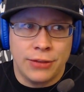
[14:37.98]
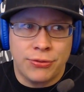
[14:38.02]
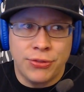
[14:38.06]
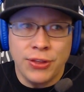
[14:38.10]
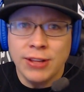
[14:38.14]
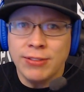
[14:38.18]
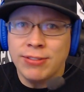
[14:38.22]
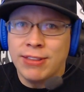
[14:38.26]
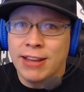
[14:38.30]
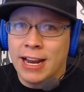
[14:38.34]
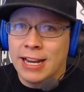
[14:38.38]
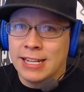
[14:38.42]
I
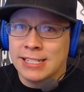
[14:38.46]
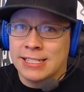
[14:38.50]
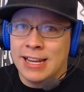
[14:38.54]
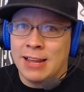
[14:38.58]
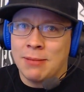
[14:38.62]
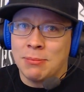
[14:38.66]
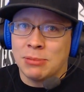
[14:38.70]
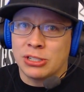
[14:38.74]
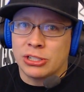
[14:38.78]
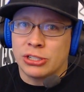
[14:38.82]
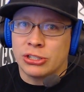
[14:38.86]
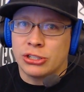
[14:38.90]
think the guy's
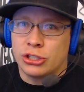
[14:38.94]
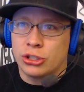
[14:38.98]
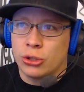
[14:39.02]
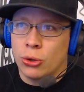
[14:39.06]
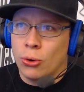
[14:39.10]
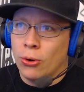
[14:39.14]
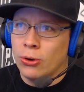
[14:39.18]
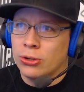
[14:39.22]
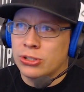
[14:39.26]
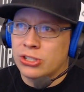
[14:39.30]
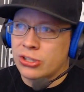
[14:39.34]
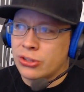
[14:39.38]
name is
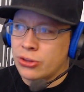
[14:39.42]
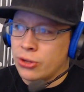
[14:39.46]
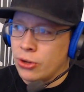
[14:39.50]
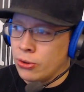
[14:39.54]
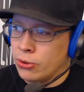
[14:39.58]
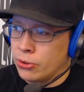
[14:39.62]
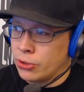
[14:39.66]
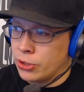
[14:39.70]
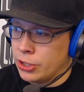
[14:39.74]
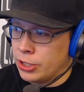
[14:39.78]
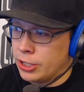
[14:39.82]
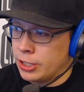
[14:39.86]
George
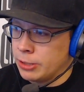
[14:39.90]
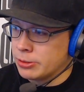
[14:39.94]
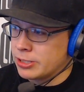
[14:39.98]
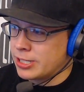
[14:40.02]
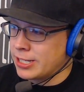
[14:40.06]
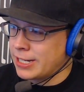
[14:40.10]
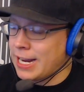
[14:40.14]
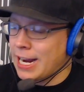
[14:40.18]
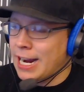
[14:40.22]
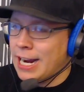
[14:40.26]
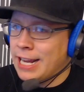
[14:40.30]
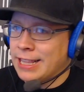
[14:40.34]
Thorogood. It
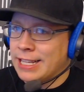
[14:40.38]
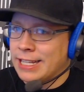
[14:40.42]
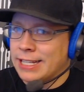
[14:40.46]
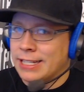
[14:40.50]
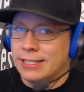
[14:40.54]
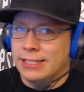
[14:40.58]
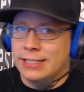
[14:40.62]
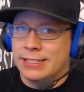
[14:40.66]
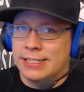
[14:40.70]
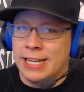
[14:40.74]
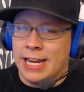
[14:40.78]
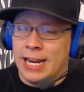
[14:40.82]
was the guy
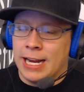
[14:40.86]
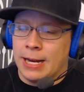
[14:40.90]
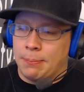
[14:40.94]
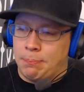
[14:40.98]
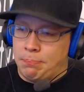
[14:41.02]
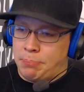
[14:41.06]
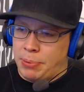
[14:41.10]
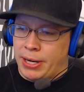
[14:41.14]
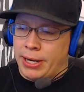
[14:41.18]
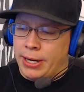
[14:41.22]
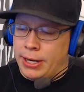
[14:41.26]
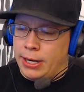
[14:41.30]
that
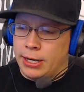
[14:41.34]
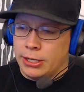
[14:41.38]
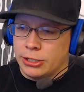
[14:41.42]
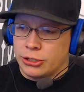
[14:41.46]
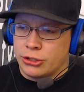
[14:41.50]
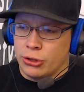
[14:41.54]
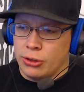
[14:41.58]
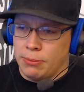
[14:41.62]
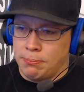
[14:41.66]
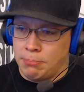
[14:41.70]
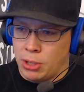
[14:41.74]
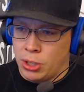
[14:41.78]
sang
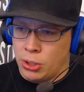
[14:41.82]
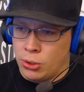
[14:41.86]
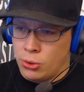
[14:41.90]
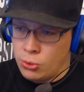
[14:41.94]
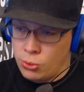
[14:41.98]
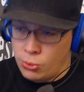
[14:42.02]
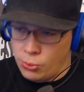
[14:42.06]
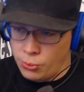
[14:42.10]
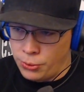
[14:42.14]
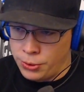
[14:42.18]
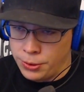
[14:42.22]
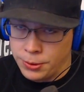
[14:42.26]
Bad to the
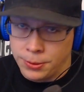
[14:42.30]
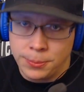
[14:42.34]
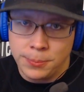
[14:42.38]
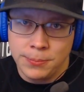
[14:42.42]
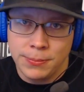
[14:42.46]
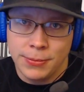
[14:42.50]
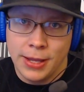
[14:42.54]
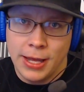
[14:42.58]
Bone.